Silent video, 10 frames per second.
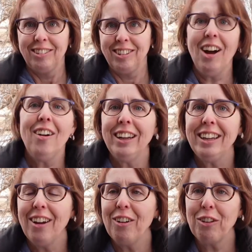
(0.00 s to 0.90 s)
Tony
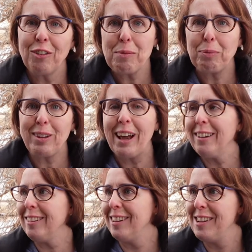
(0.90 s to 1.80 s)
Netherthorpe said
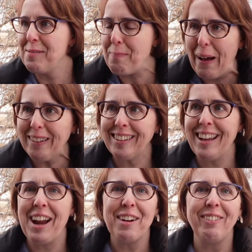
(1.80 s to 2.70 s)
it's the best
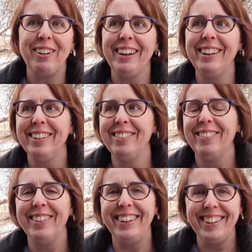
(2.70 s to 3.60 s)
camera in the
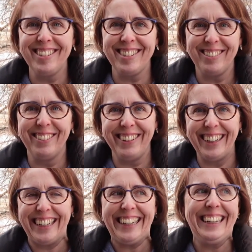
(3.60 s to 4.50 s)
world, so we're
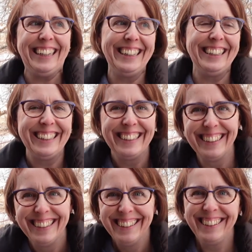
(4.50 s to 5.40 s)
getting it.
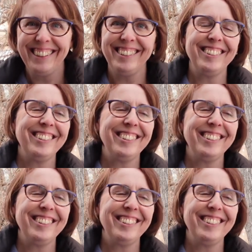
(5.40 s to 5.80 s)
Just